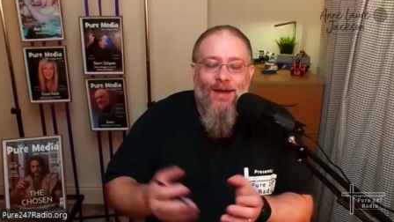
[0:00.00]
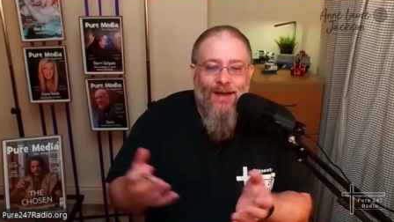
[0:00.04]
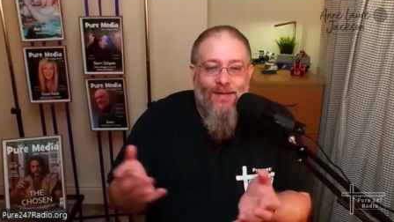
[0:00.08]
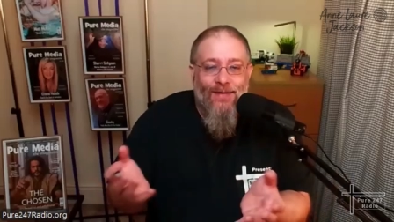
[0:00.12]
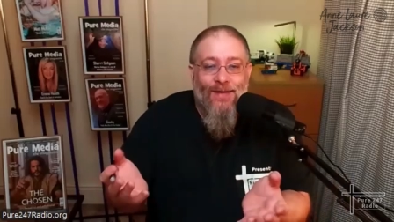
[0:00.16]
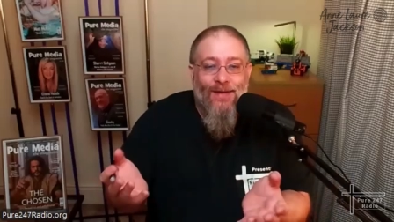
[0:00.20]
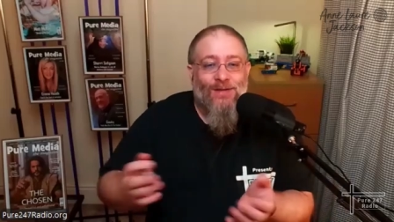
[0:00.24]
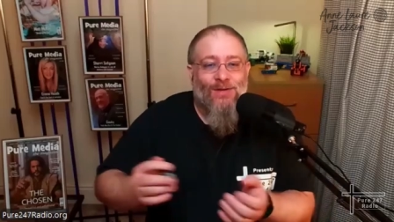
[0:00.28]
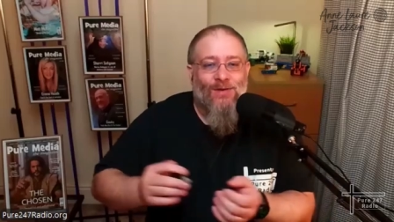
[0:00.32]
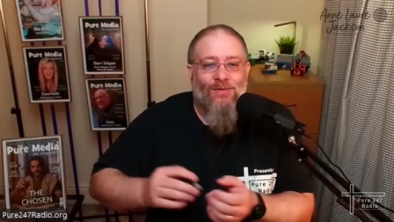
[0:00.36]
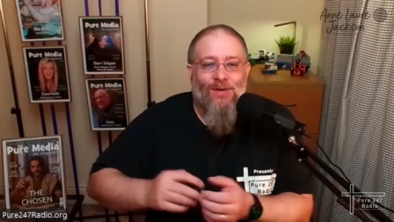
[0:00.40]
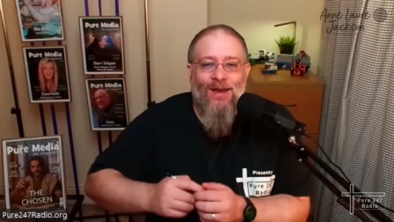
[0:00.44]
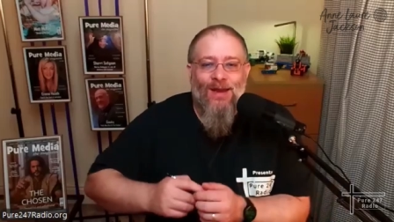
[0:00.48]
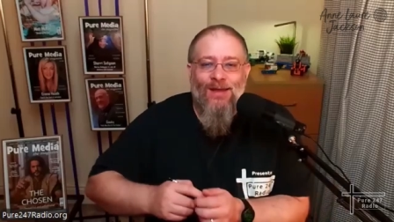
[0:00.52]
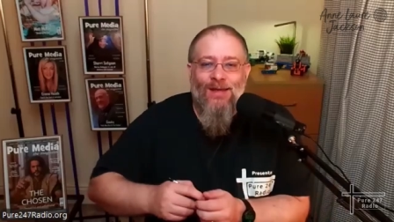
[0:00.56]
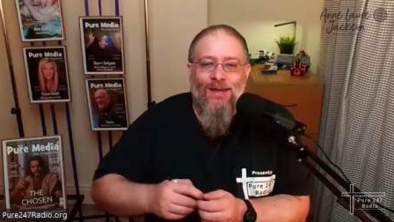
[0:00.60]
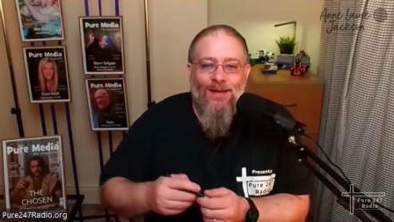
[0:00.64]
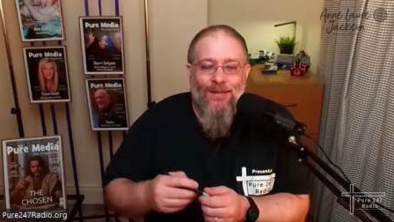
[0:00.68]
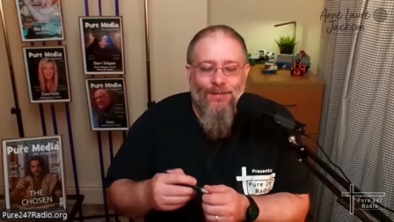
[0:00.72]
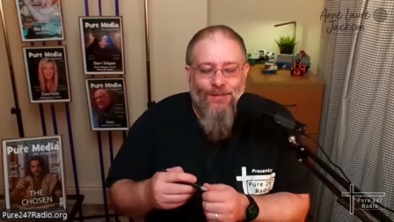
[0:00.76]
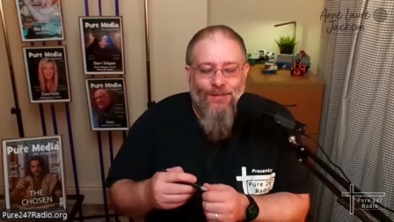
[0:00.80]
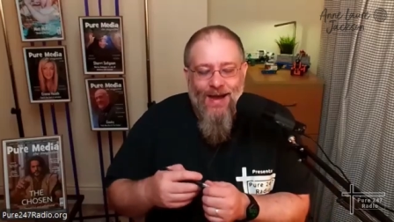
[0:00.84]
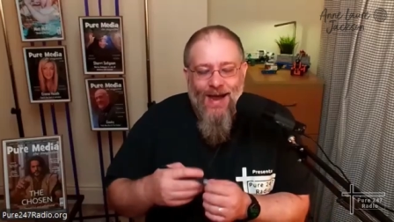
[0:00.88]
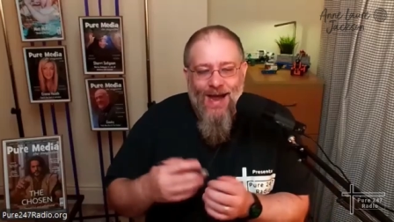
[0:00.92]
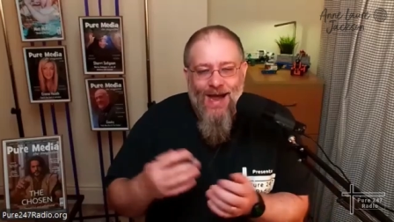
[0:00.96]
that's great.
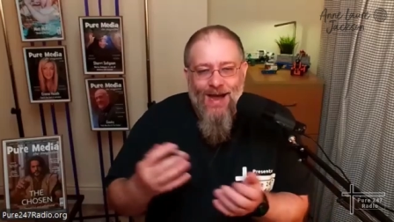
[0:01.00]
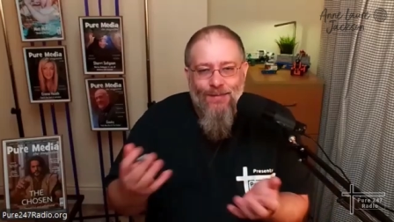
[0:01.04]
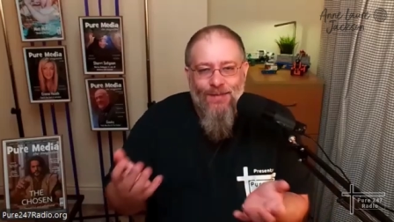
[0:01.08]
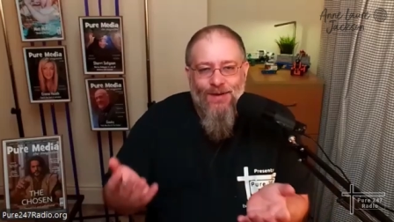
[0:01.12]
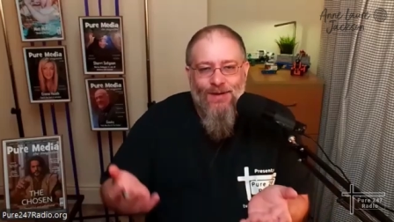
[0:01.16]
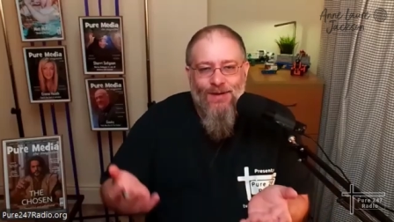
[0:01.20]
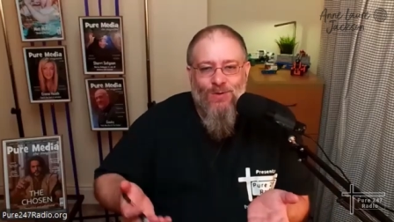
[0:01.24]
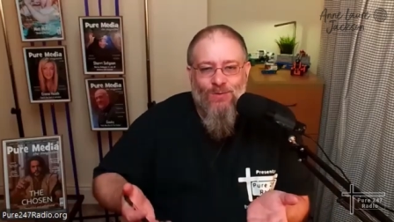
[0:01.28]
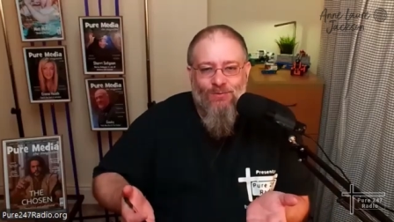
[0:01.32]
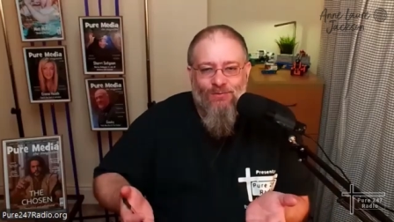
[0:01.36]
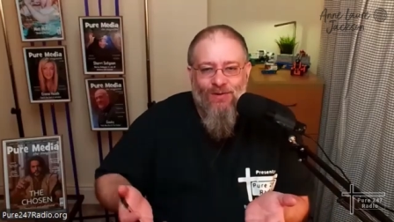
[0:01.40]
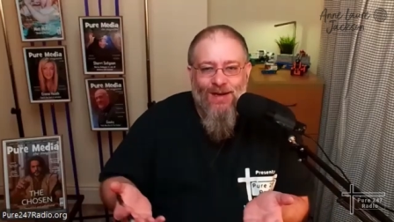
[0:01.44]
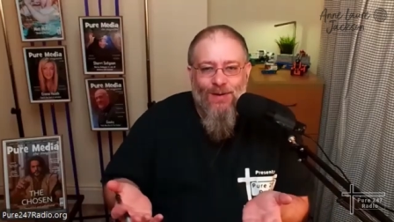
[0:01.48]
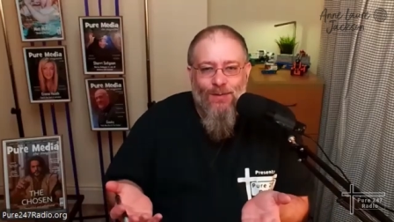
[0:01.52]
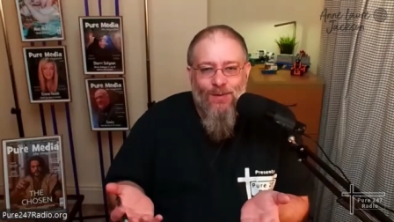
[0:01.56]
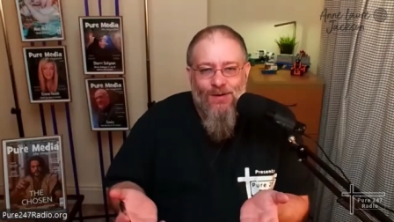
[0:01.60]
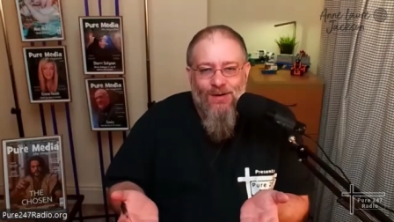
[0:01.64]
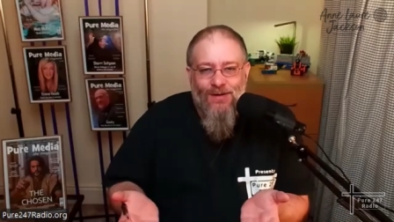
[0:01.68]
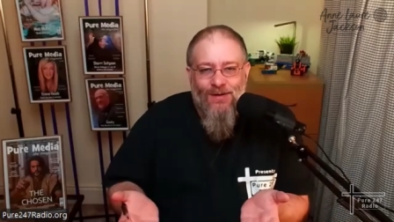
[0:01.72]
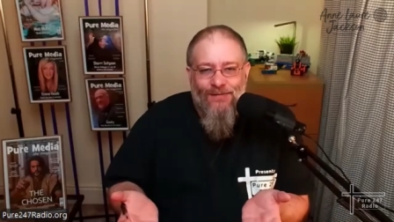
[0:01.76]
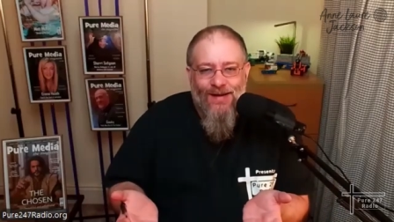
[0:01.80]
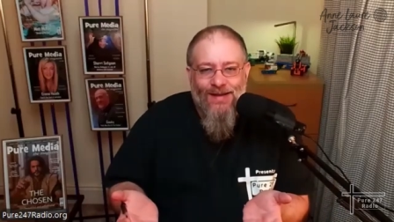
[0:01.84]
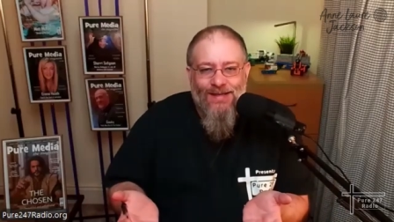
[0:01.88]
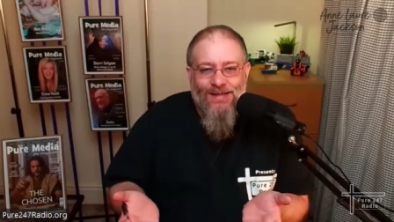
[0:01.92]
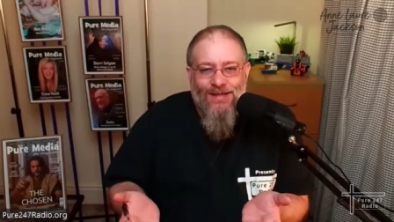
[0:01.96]
But hammocks really were
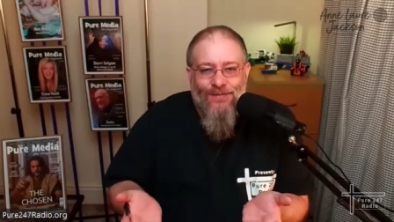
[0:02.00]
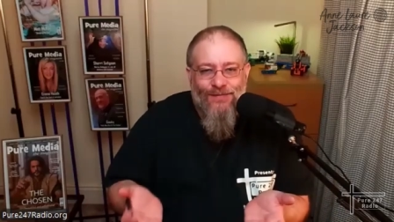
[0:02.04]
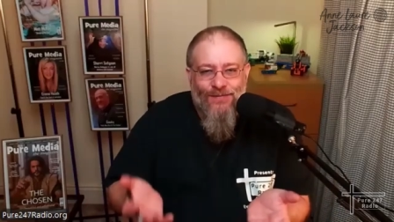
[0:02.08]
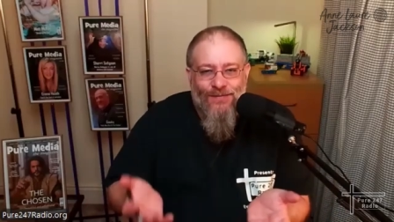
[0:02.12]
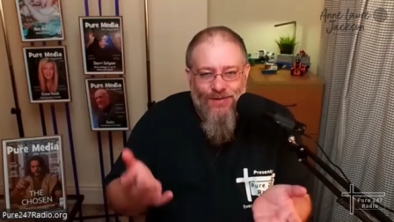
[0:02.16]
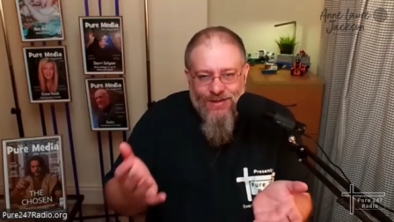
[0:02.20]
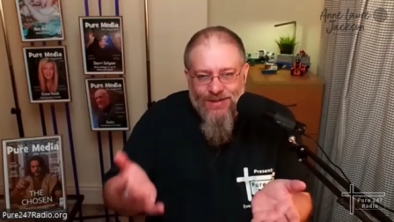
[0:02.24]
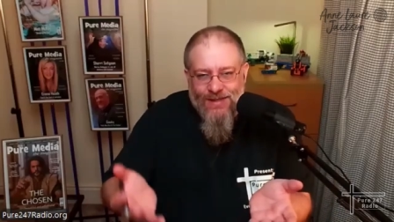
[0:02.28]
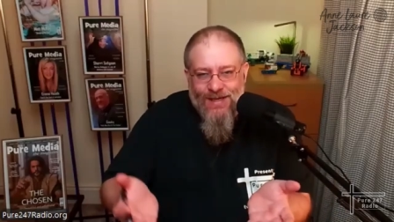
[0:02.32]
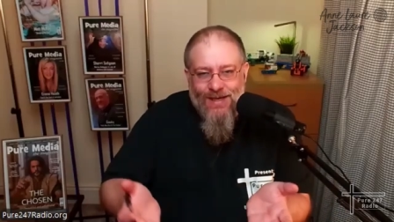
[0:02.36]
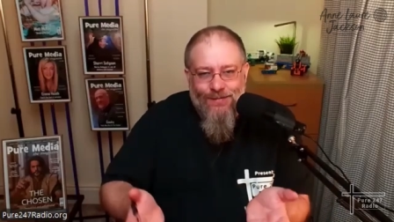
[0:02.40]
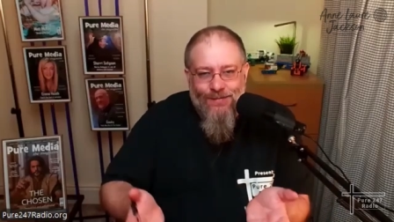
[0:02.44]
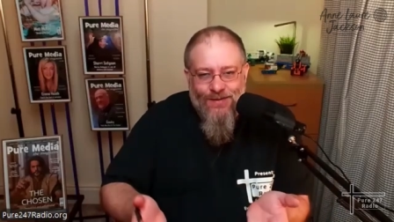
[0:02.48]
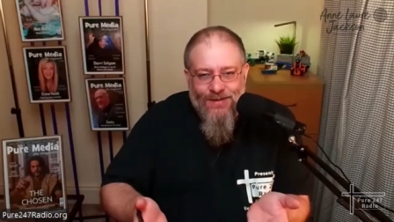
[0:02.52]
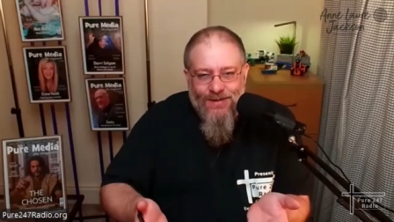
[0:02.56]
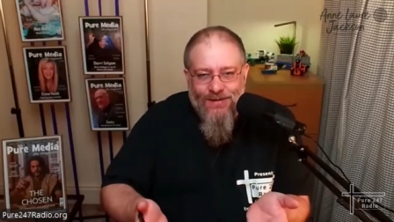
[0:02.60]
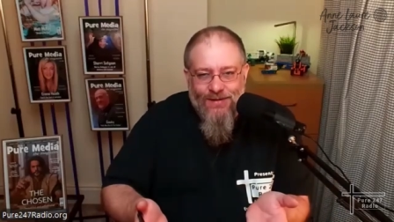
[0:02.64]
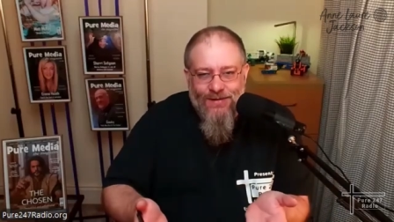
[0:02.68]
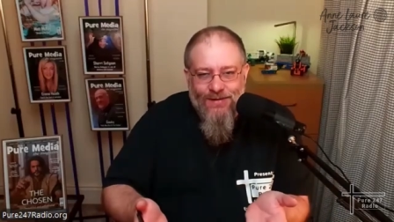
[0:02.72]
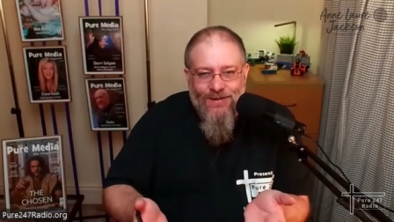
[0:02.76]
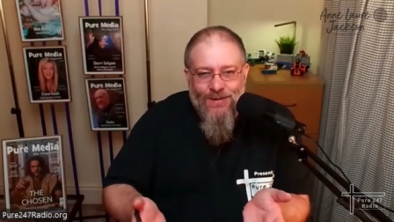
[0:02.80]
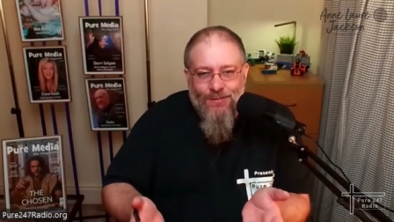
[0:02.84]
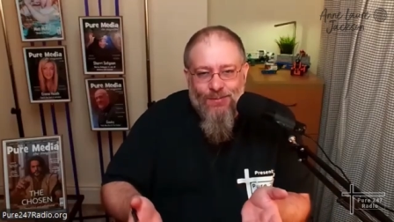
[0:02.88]
invented for ships